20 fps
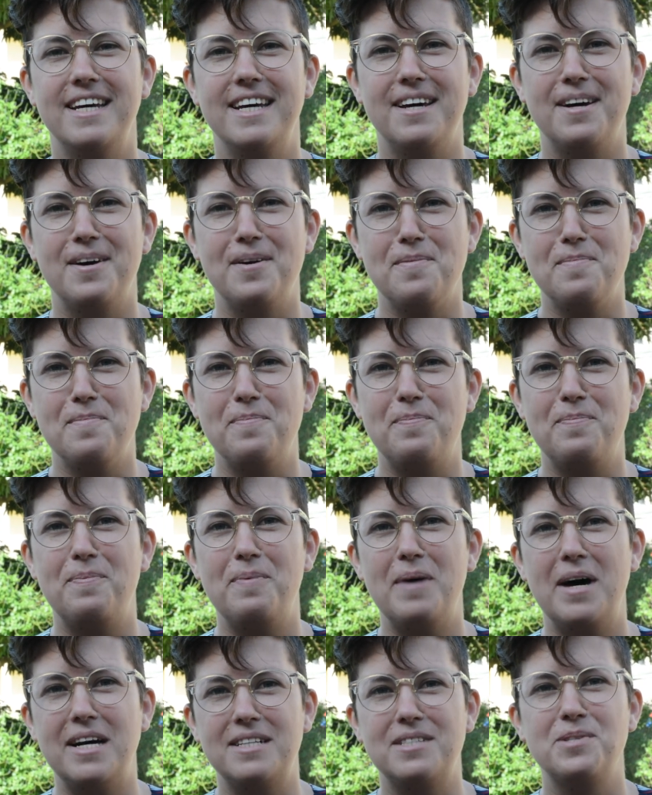um,
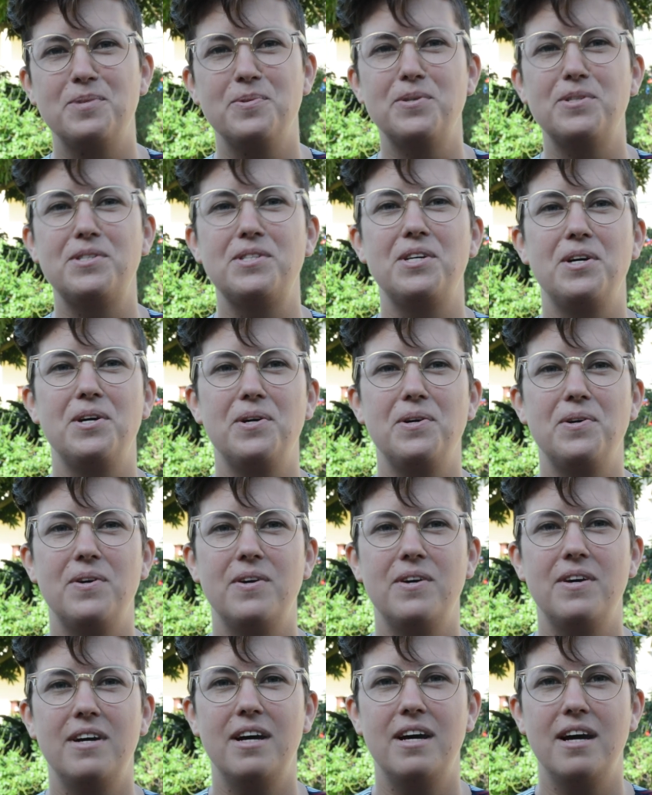but also
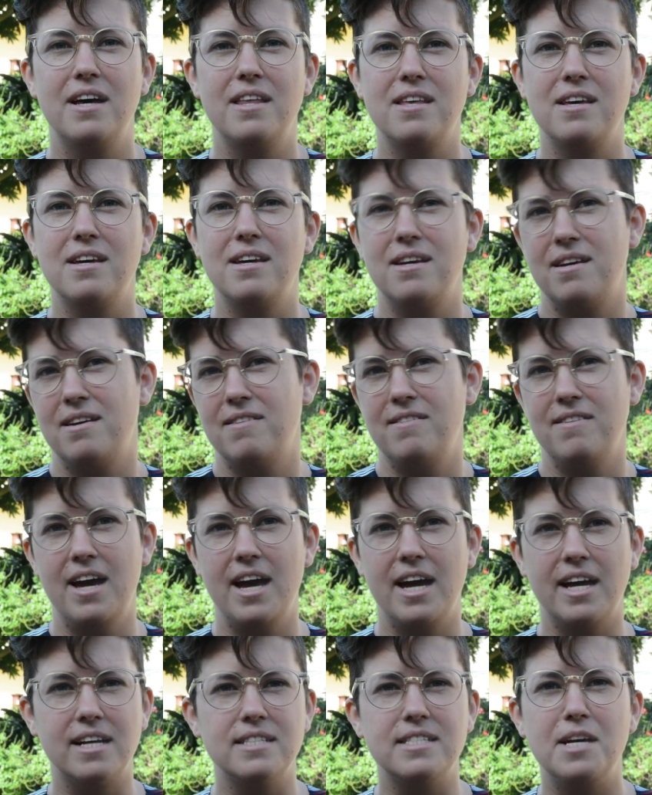other
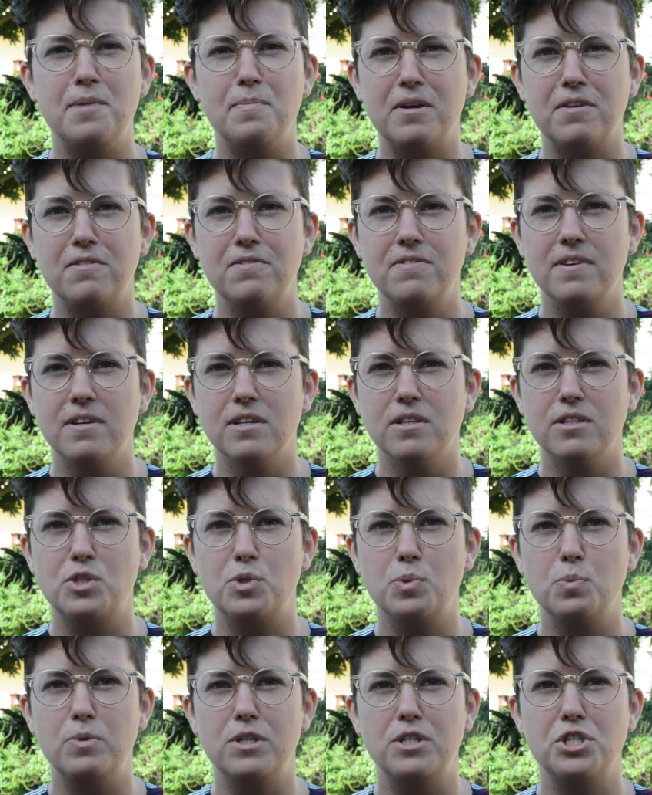academic
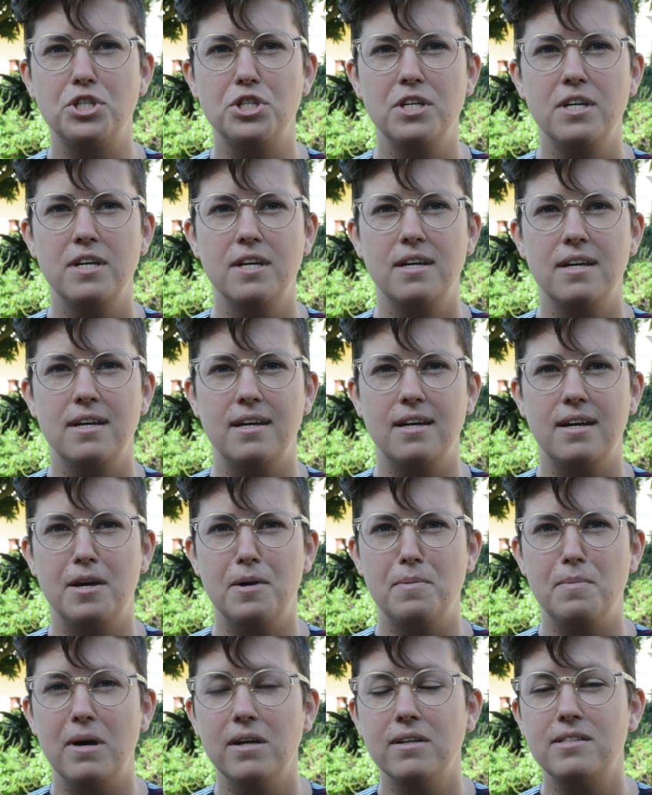fields which
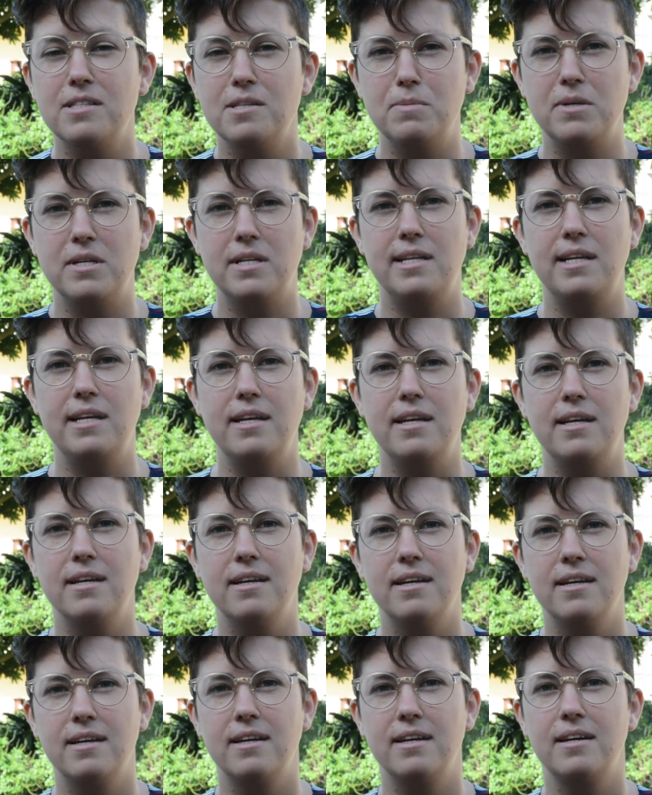um, ultimately
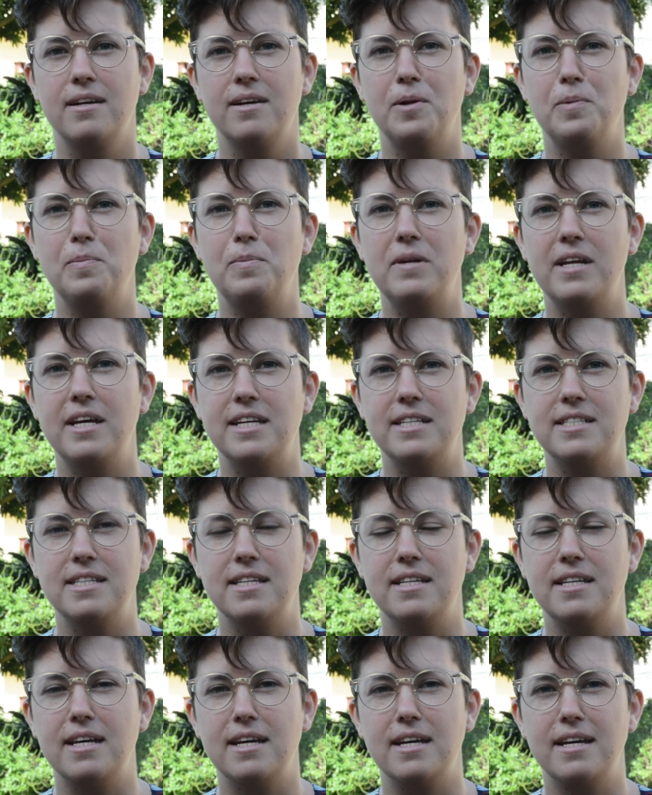culminate
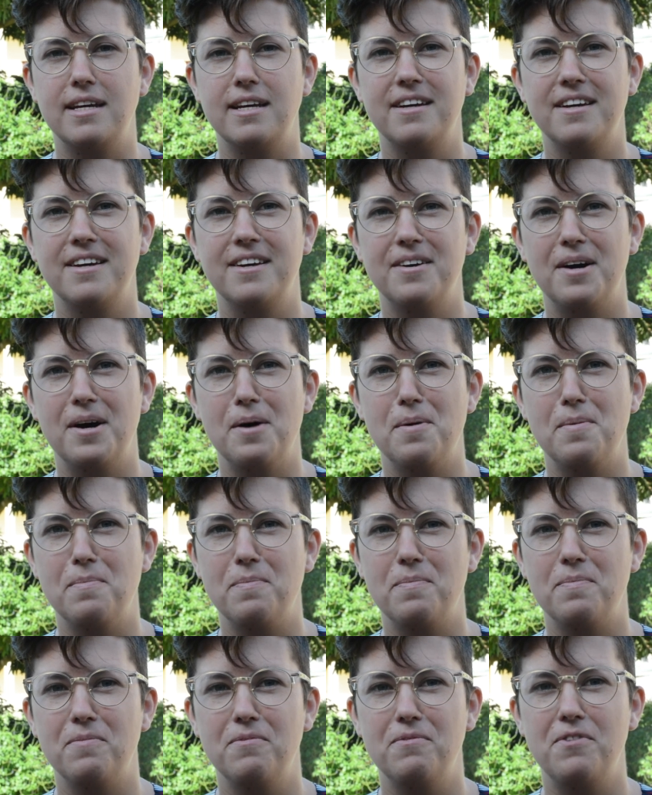in a
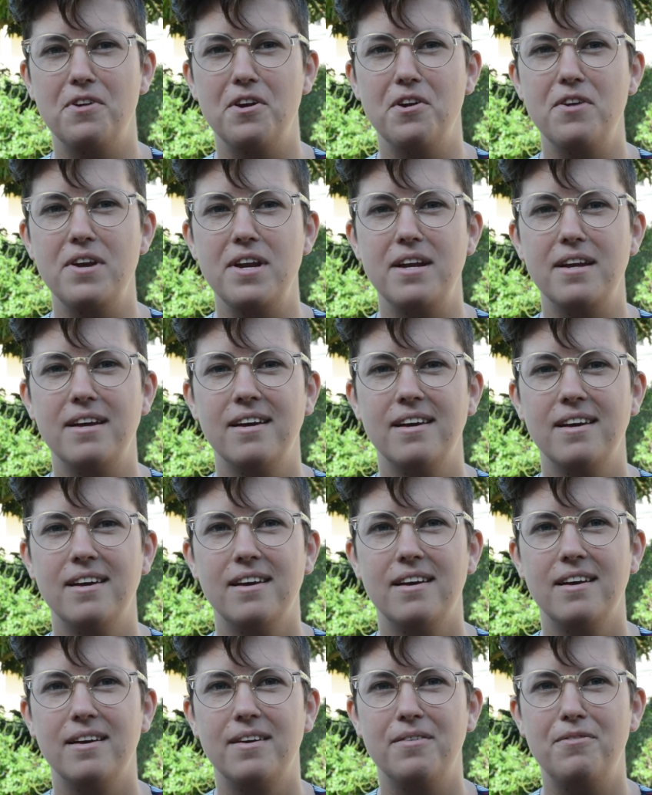um, very,
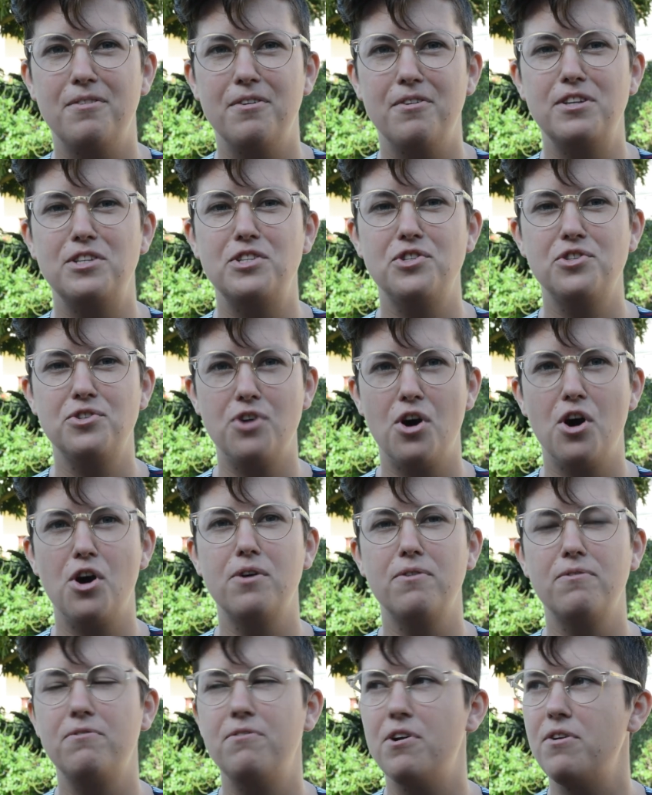very
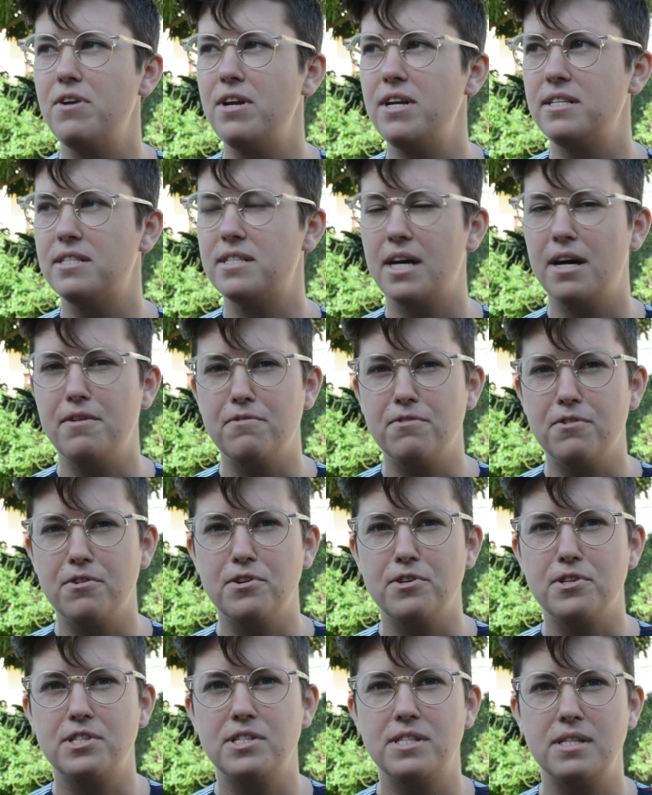strong, very
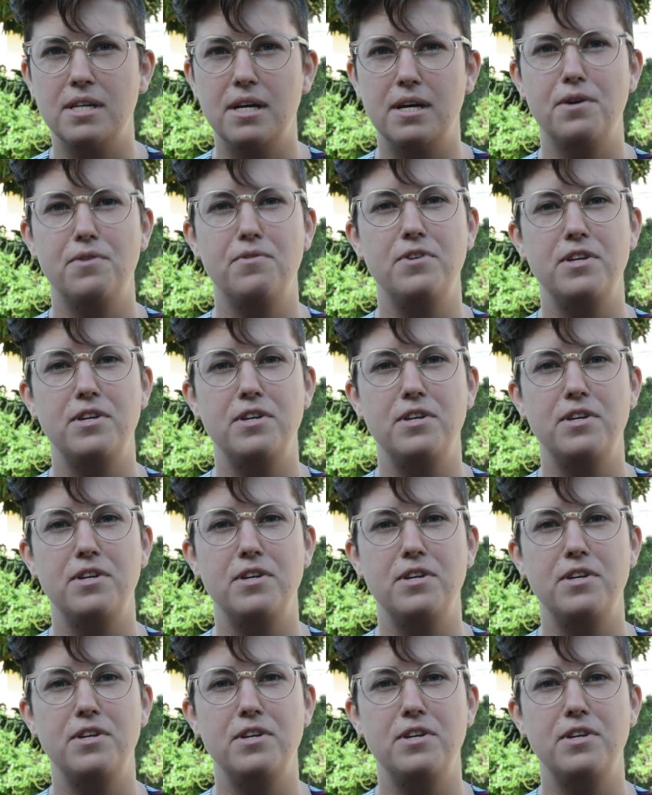diverse uh,